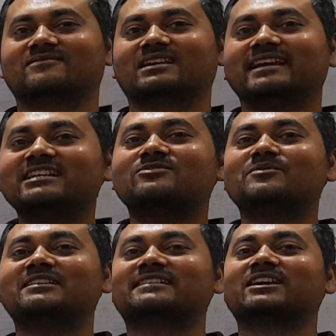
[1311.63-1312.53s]
It
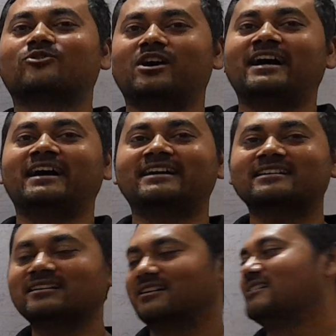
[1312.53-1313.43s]
will
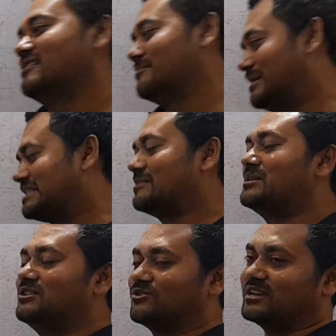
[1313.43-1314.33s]
require, by the way,
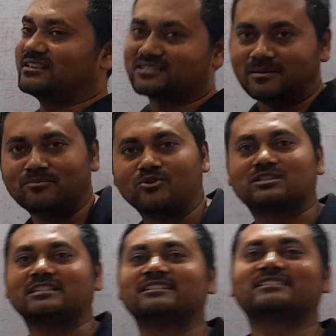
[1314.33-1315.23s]
look, in some books
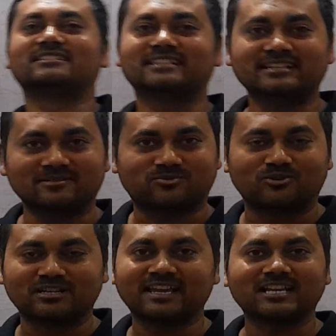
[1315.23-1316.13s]
it is written
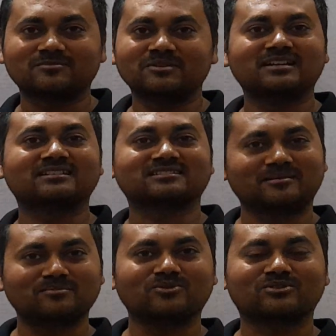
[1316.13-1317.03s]
48 minutes,
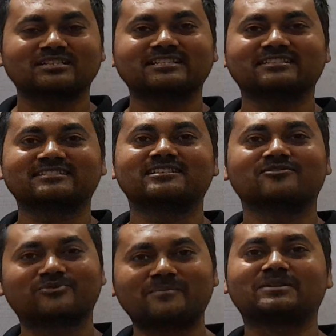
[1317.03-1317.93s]
some books it is written
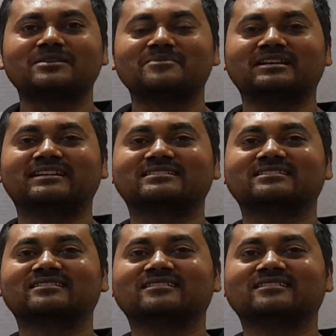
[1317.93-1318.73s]
50 minutes,